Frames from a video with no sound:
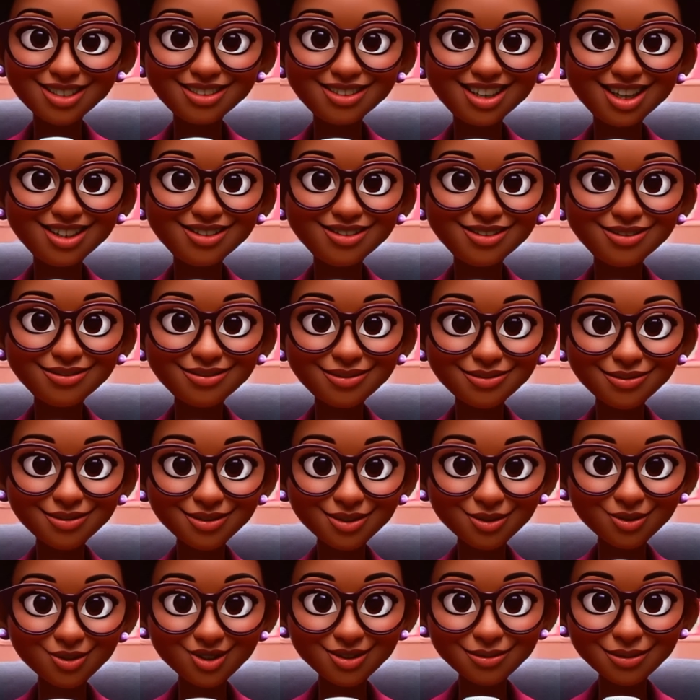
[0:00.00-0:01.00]
son,
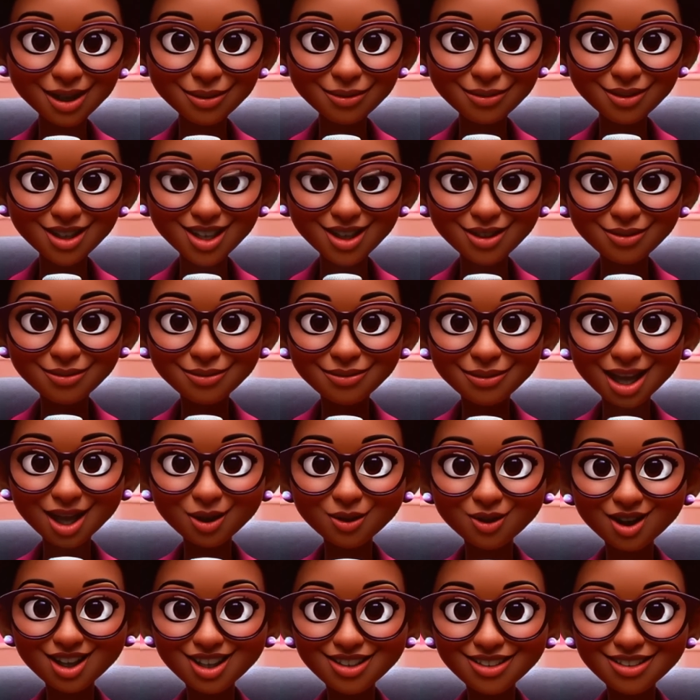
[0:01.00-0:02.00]
remember my
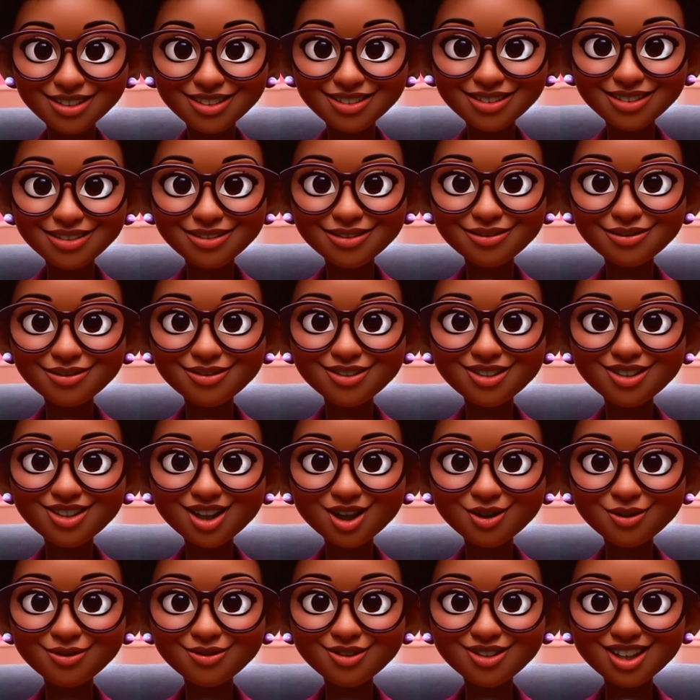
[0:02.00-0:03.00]
words.
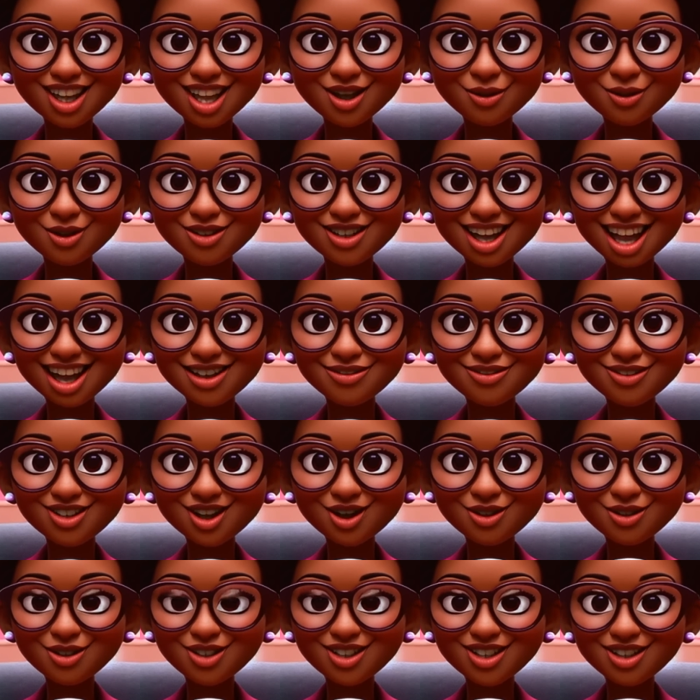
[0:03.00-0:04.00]
Don't forget what I have
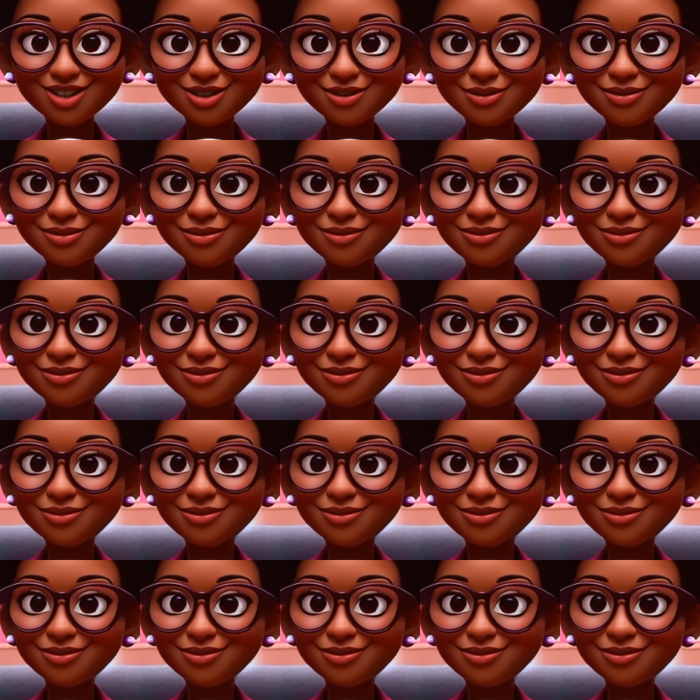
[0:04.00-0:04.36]
told you.